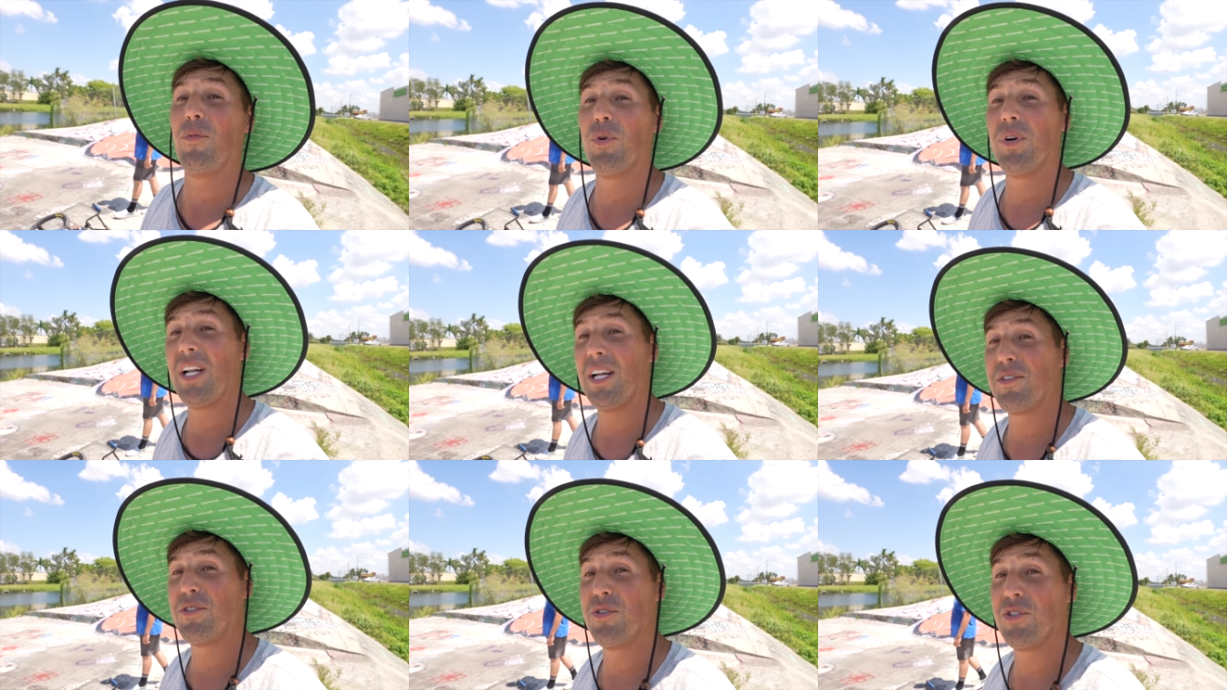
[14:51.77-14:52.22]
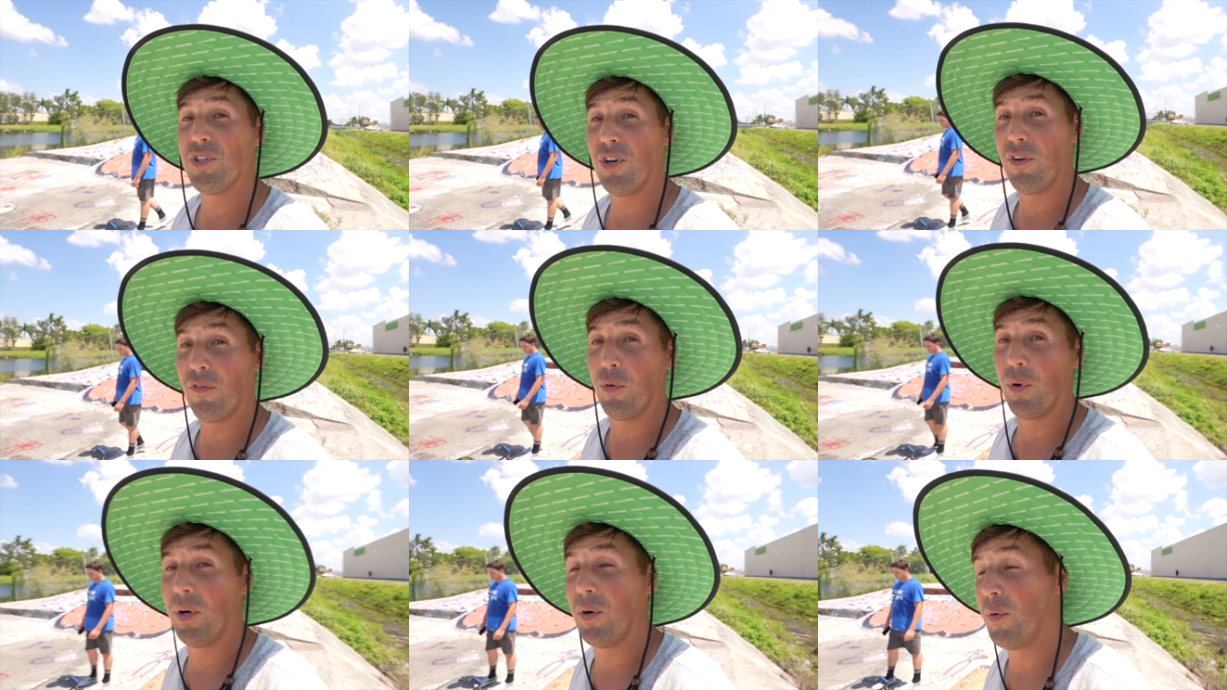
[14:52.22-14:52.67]
We're not too
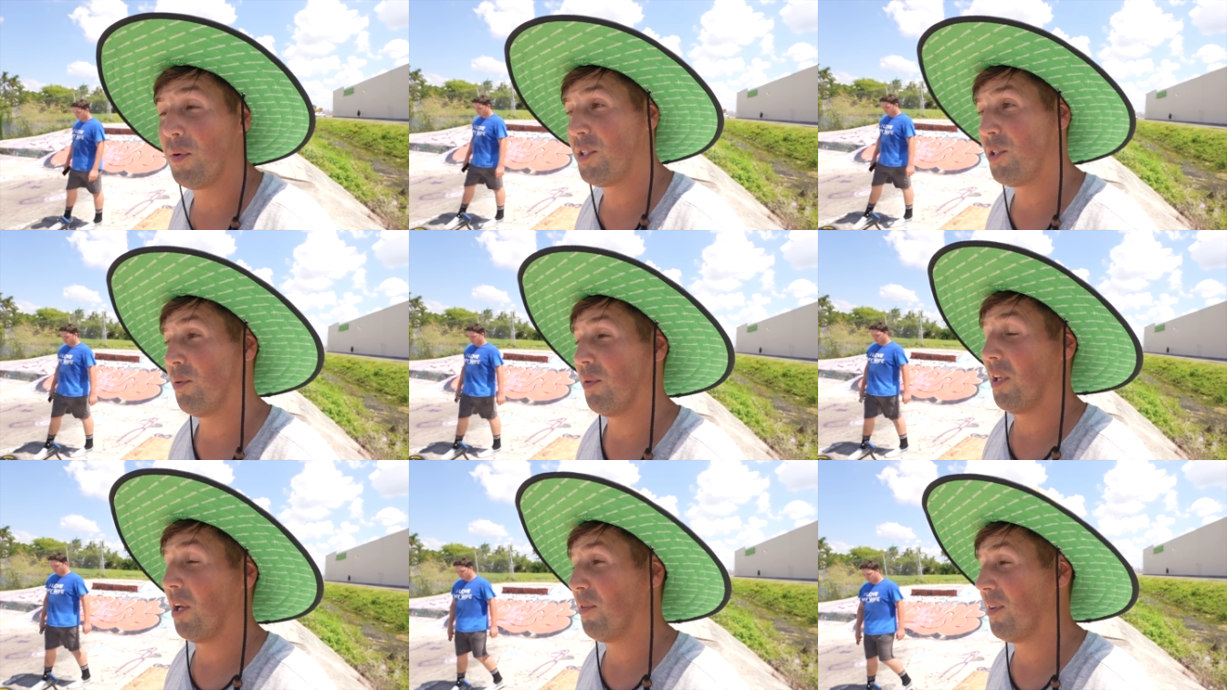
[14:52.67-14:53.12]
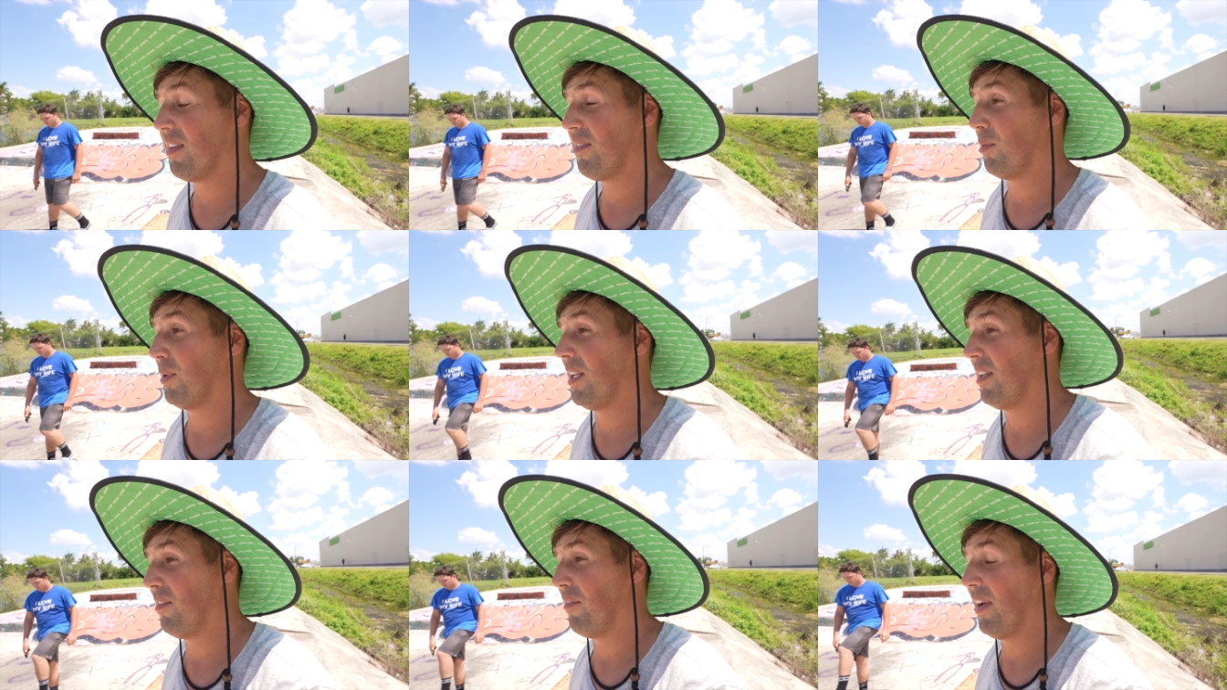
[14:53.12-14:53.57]
sure if we're going to load
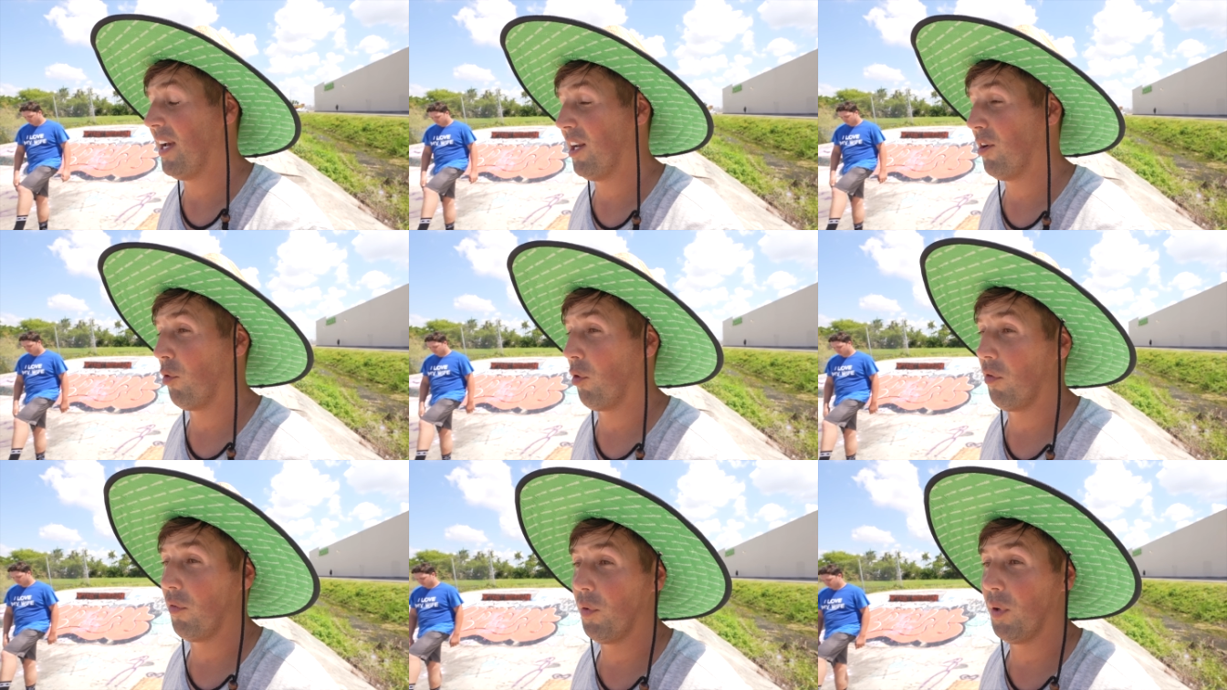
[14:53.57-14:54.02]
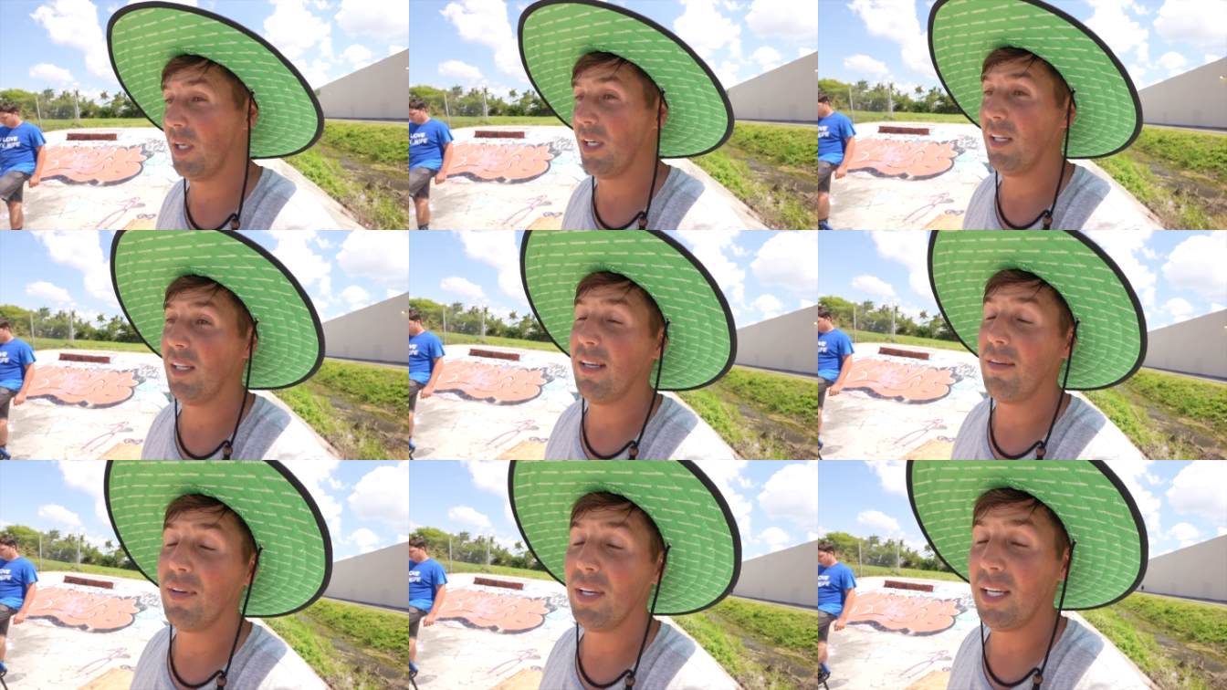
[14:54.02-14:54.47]
this one in the van or if we're
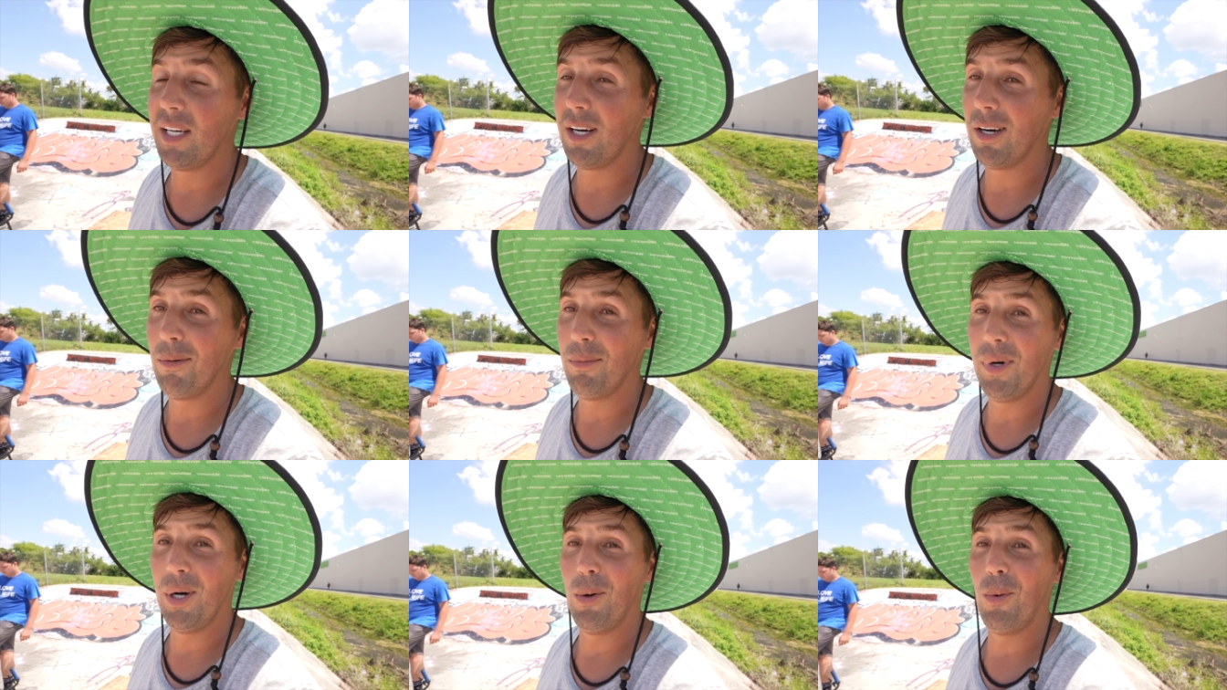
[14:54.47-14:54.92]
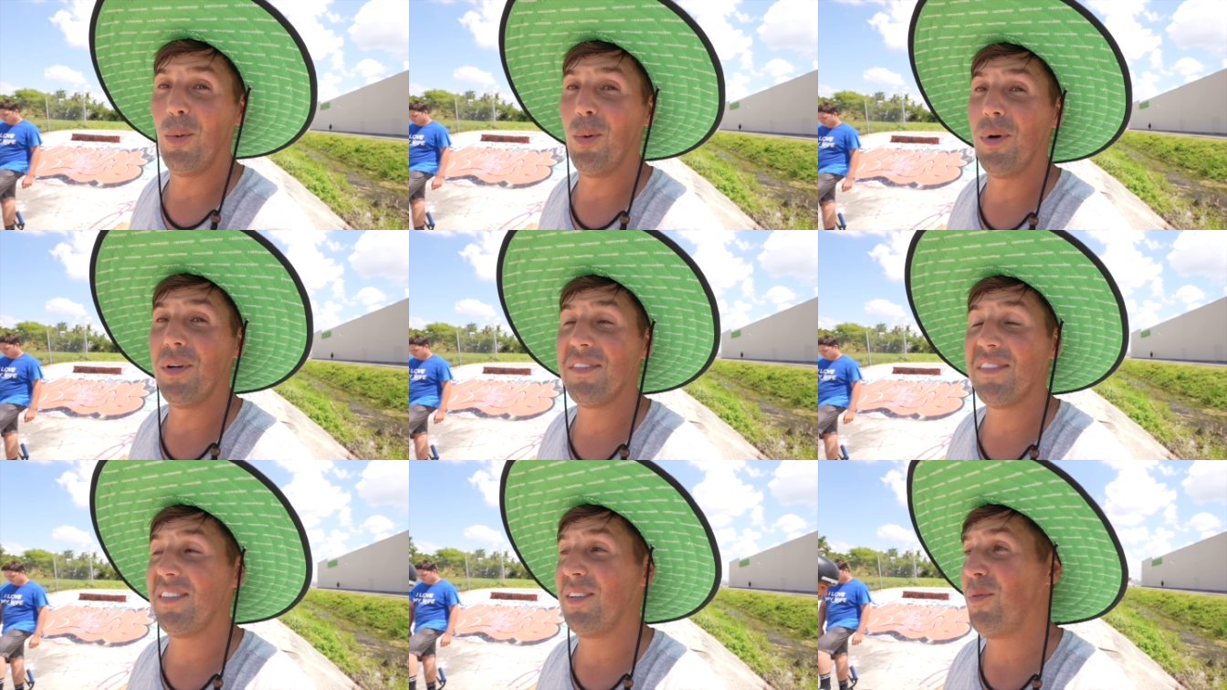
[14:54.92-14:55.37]
gonna leave it here, but
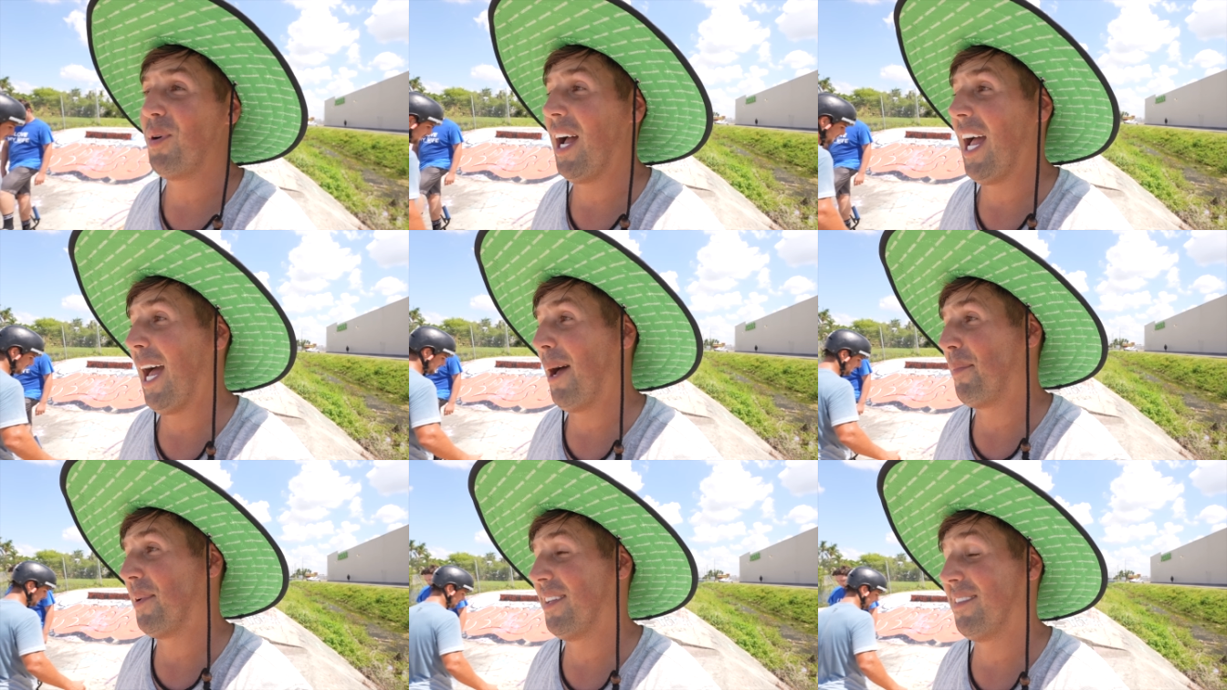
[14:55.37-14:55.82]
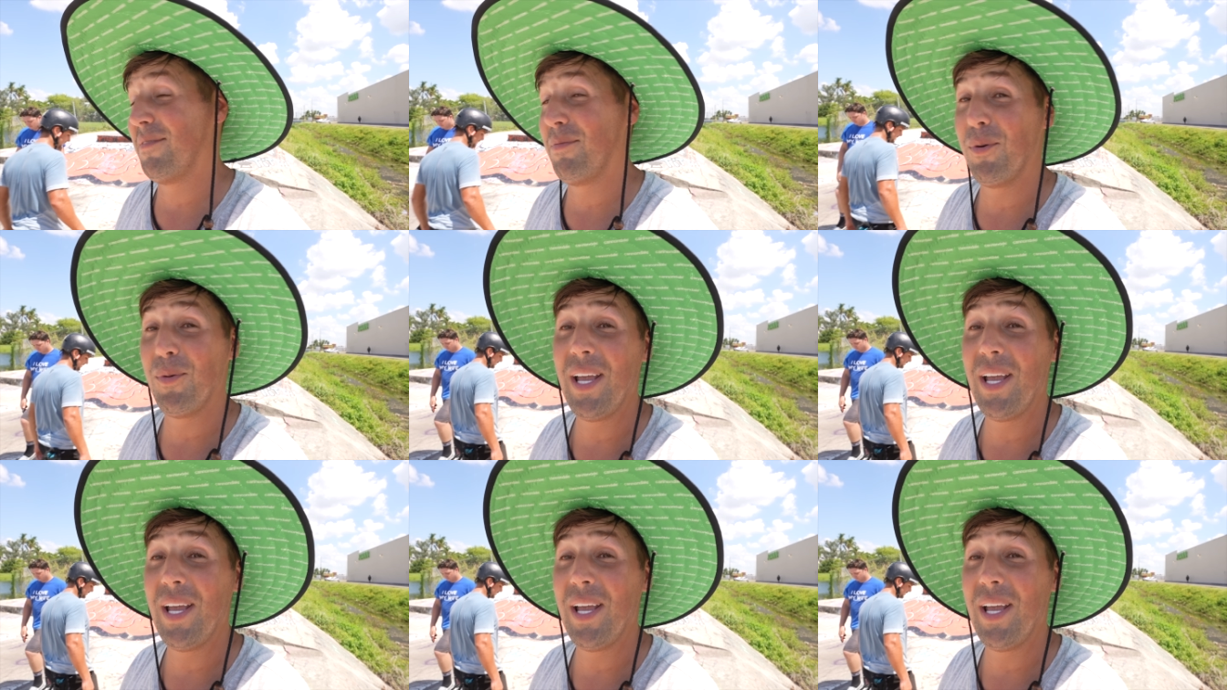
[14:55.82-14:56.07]
we'll see what happens.